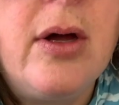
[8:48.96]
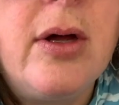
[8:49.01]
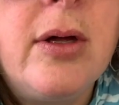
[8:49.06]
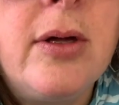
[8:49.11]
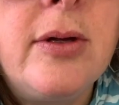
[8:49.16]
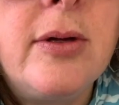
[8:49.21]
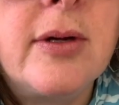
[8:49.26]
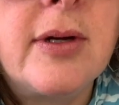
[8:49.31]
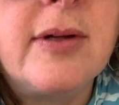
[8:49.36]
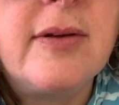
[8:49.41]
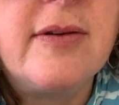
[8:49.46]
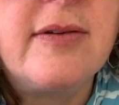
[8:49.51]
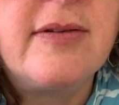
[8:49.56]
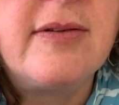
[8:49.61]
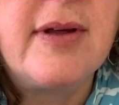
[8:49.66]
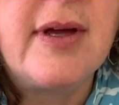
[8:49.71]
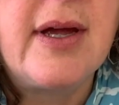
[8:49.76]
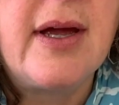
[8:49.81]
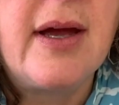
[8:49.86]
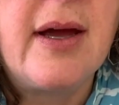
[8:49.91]
You can
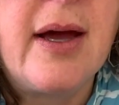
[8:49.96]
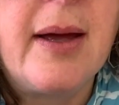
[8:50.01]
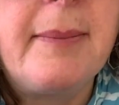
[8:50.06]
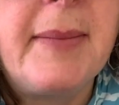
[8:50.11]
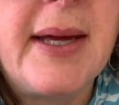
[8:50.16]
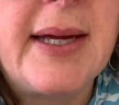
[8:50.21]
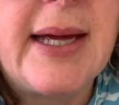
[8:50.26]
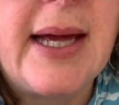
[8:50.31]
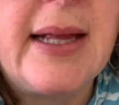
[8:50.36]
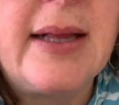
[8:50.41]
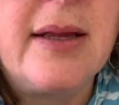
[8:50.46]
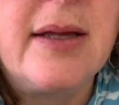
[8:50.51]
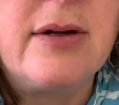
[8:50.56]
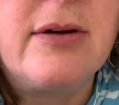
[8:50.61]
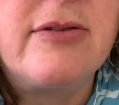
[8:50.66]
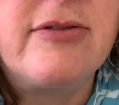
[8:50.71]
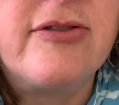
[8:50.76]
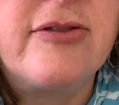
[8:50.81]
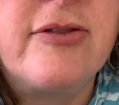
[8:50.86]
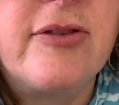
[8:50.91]
see making a little
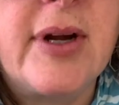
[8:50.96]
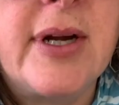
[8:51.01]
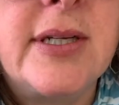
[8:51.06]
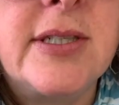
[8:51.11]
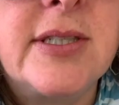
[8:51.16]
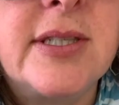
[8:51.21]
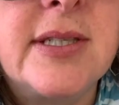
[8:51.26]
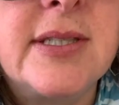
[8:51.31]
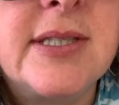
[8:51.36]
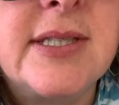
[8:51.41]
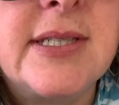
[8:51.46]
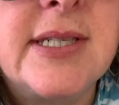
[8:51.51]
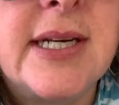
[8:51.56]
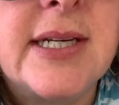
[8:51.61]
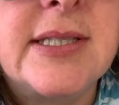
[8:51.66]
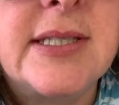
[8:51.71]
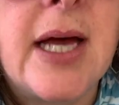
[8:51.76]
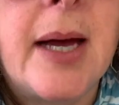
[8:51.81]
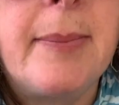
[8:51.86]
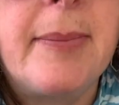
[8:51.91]
fringe that
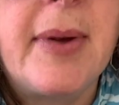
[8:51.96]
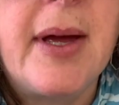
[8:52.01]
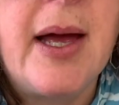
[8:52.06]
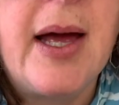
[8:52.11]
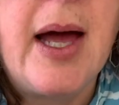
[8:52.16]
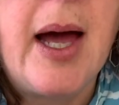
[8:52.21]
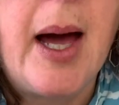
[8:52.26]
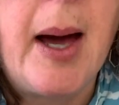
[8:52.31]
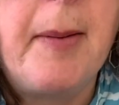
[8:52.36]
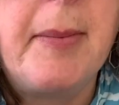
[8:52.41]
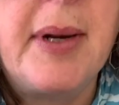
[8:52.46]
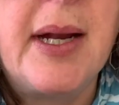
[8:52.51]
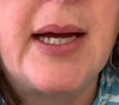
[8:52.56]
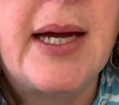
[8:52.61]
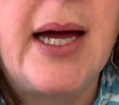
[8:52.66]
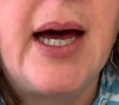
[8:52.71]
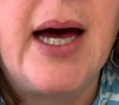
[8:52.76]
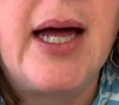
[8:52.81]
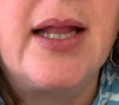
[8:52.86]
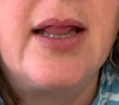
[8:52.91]
sticks up. I'm gonna
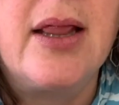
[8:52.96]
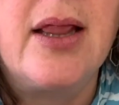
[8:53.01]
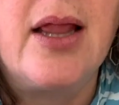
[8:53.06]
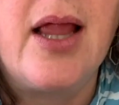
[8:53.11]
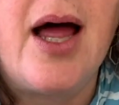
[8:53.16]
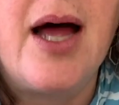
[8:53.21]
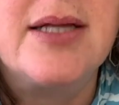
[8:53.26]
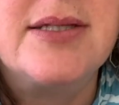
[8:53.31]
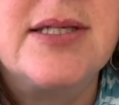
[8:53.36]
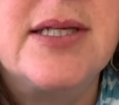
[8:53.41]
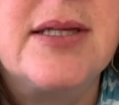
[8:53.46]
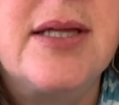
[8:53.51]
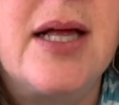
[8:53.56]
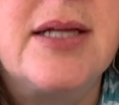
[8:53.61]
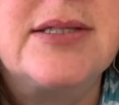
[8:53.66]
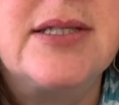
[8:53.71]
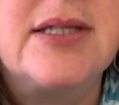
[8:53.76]
cut lots and lots